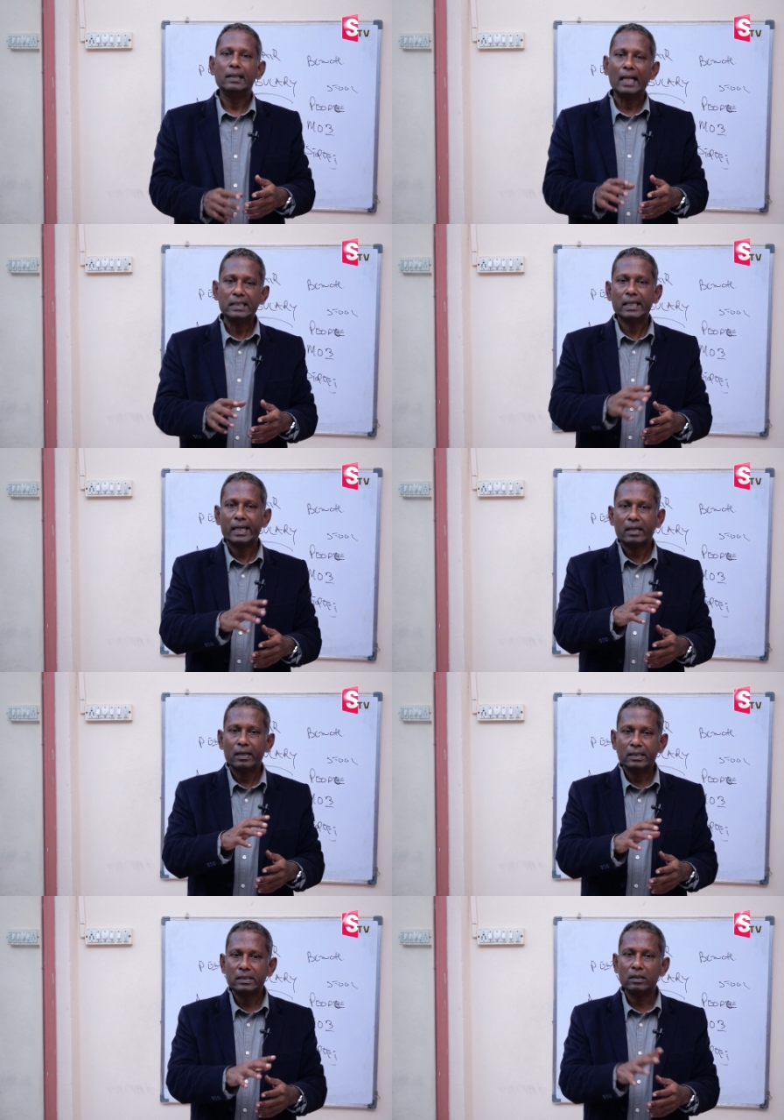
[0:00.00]
That's it.
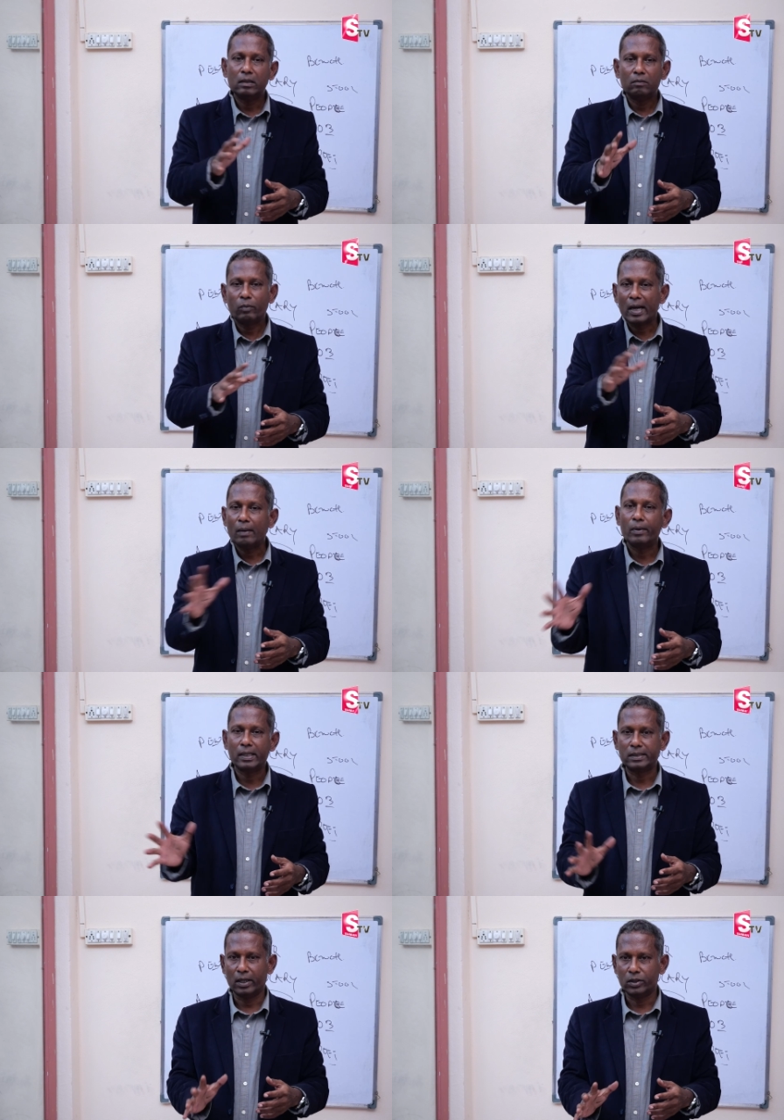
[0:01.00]
It's a vocabulary
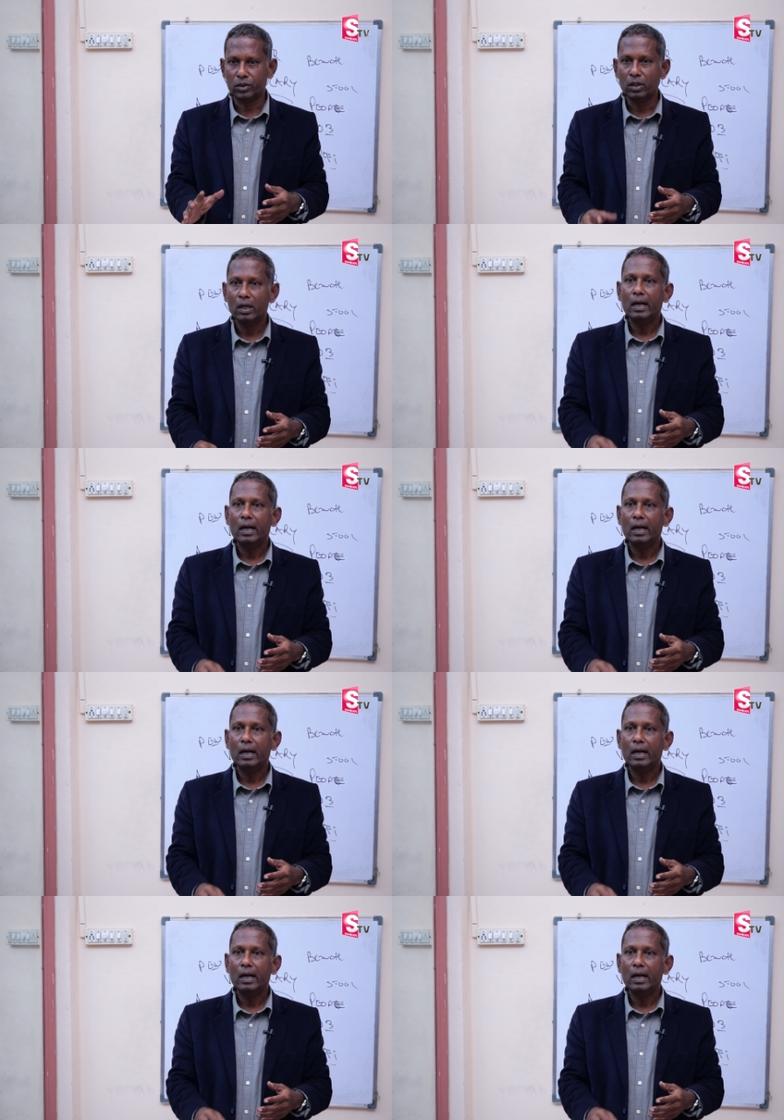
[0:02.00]
as such.